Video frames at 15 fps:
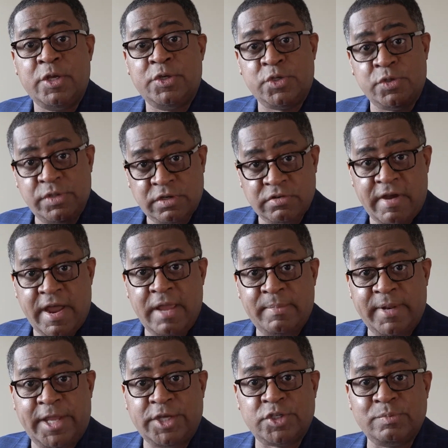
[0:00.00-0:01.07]
During the
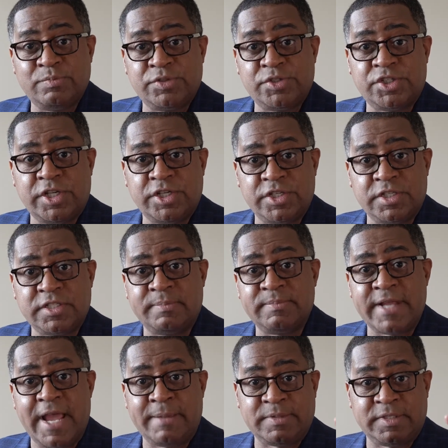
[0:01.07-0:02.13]
cryoablation procedure,
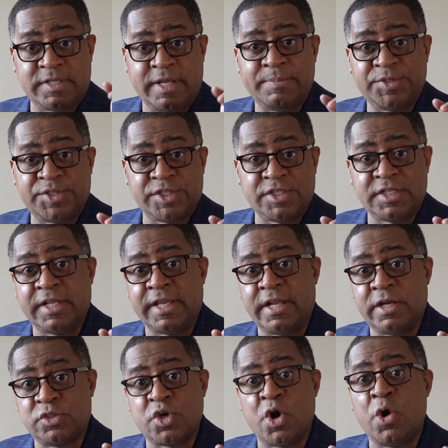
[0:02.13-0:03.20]
sometimes the temperatures can
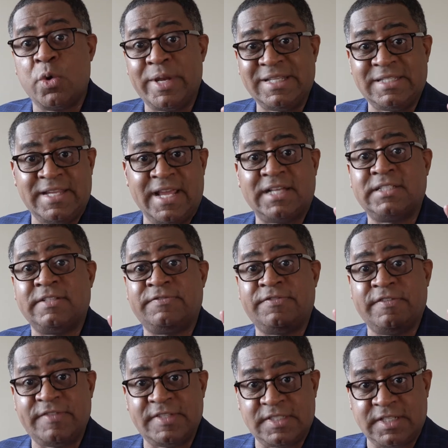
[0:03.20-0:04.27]
get as cold as negative
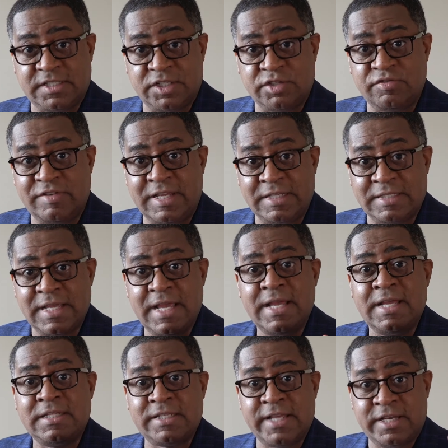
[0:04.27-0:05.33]
56 degrees
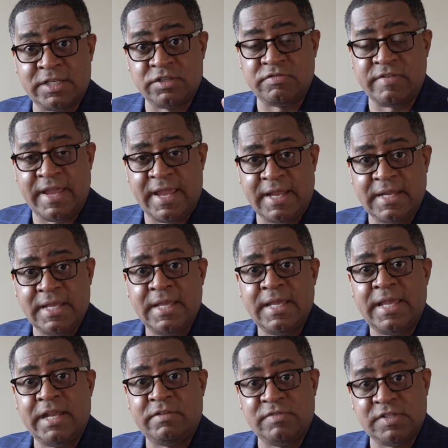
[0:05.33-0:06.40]
centigrade.
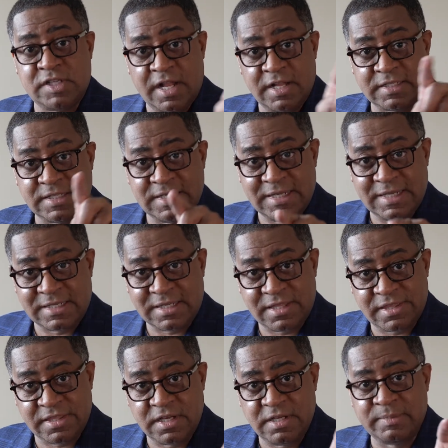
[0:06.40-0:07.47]
It results in this
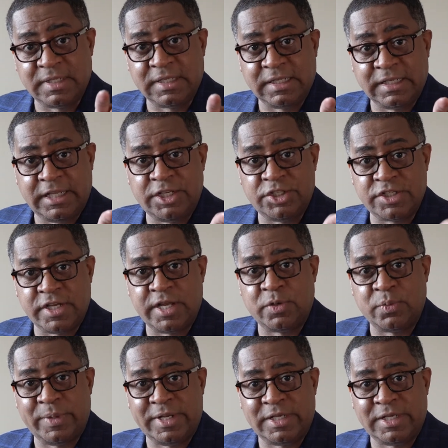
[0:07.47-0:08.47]
thermal lesion,